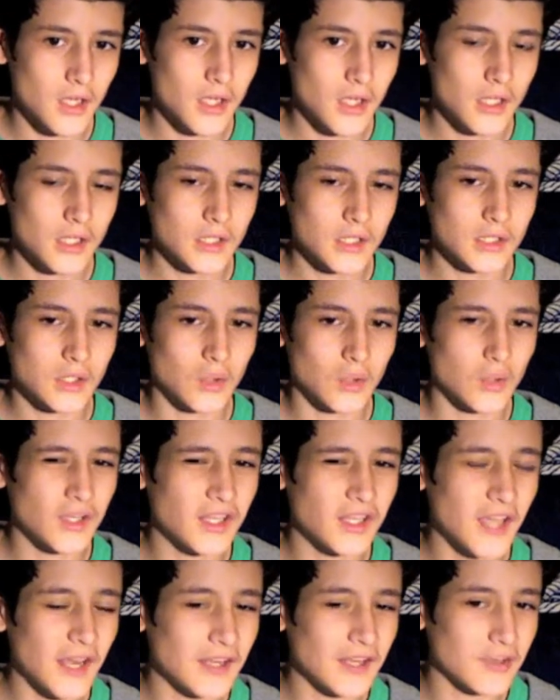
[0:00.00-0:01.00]
So he
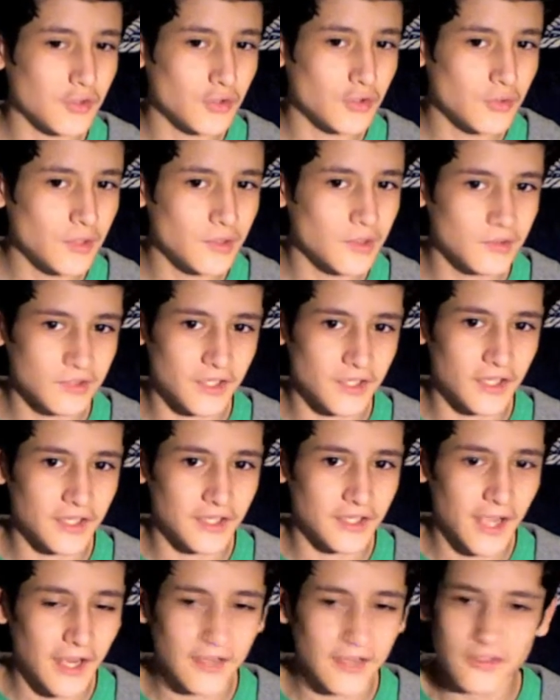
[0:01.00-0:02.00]
kind of knew he was going to
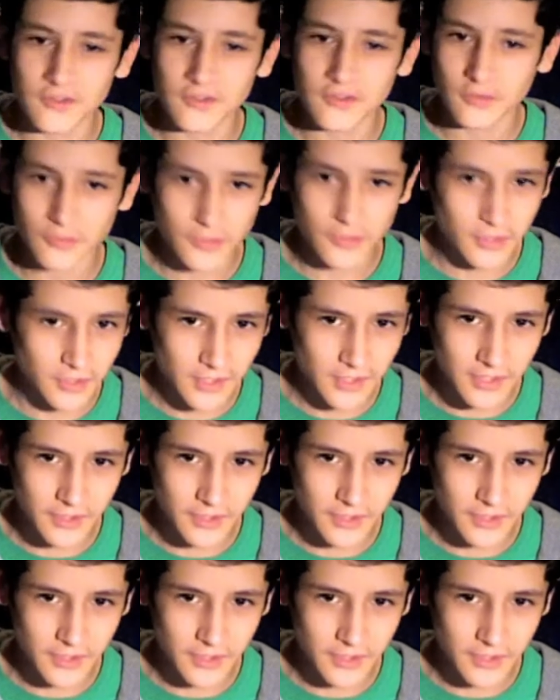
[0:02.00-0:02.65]
die sooner or later,